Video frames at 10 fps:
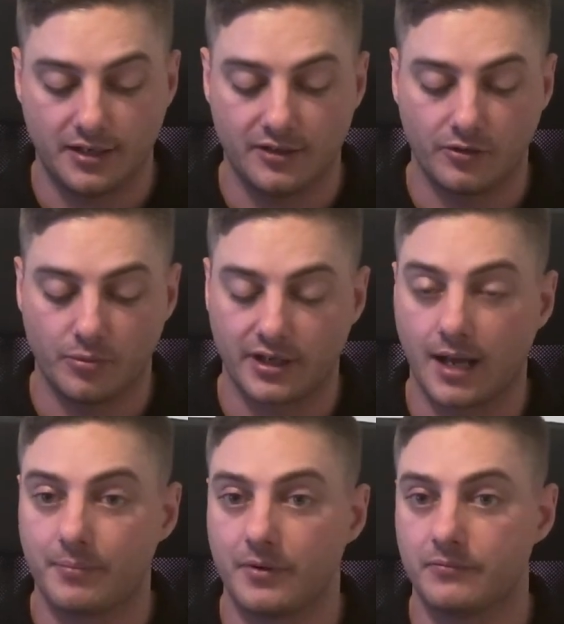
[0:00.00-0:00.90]
need to bring
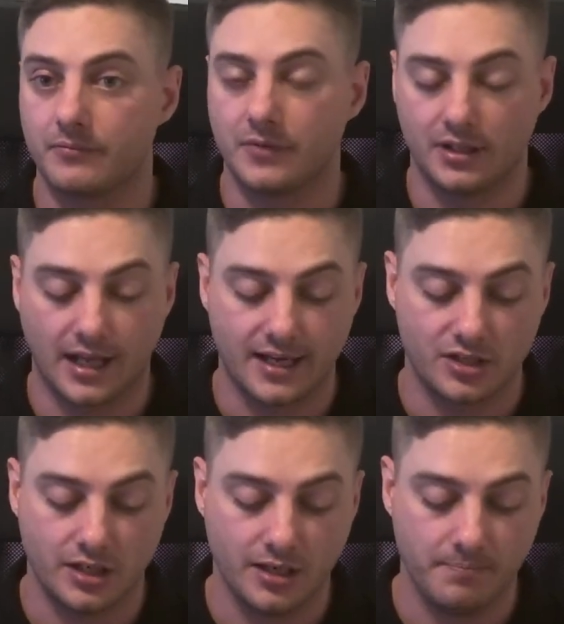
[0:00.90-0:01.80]
up in the
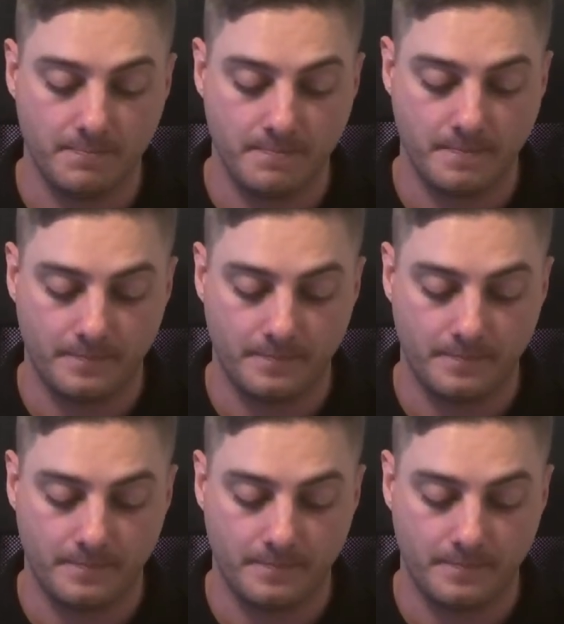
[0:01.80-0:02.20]
AGM.